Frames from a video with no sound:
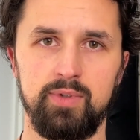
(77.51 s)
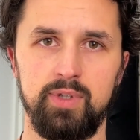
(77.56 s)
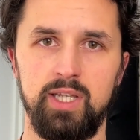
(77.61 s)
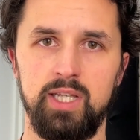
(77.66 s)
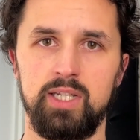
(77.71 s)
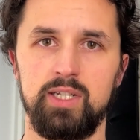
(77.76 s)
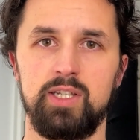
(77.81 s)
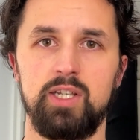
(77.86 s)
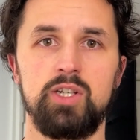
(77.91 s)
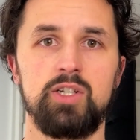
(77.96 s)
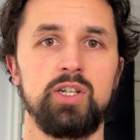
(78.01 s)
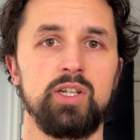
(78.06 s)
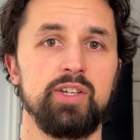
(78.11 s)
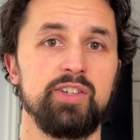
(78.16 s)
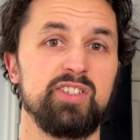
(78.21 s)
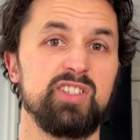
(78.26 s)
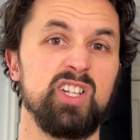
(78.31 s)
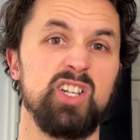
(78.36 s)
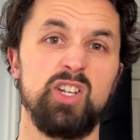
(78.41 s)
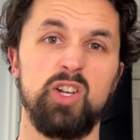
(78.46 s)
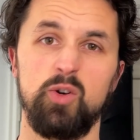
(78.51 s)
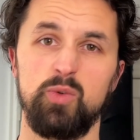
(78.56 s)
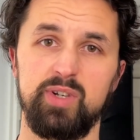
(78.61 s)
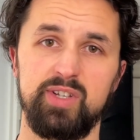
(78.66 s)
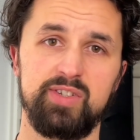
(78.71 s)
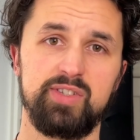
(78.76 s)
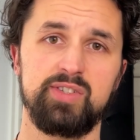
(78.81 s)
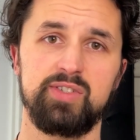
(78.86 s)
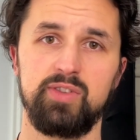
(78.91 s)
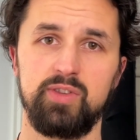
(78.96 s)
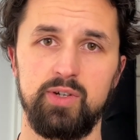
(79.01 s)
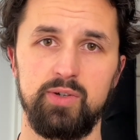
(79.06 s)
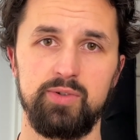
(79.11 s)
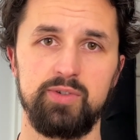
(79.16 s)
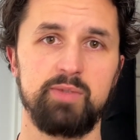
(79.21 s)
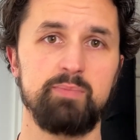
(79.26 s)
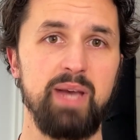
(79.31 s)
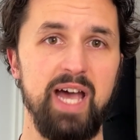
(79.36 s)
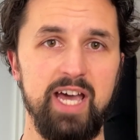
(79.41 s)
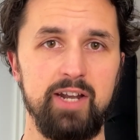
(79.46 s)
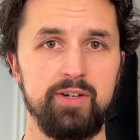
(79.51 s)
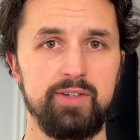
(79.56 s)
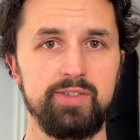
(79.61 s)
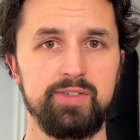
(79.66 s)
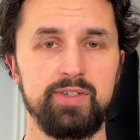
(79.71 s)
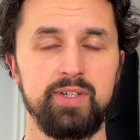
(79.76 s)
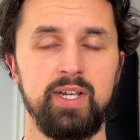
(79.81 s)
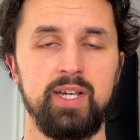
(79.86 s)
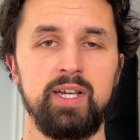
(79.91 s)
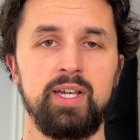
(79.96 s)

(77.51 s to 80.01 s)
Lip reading: in teaching us to notice those patterns.